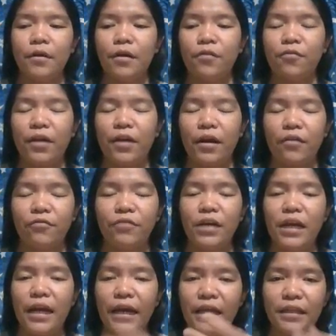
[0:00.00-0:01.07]

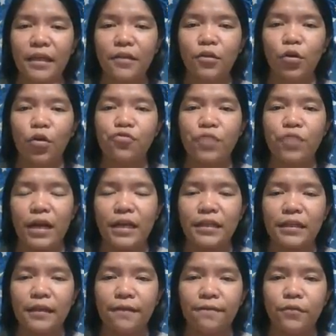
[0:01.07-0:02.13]
related or
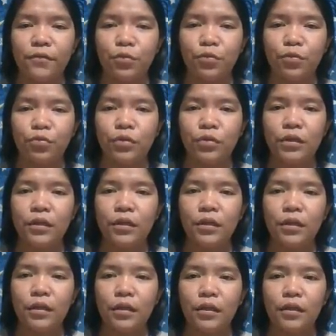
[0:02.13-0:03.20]
relative to
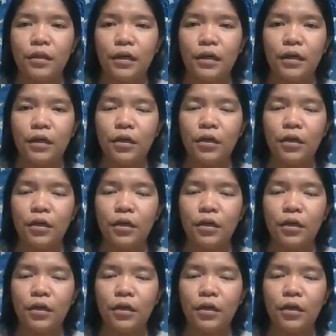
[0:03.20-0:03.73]
the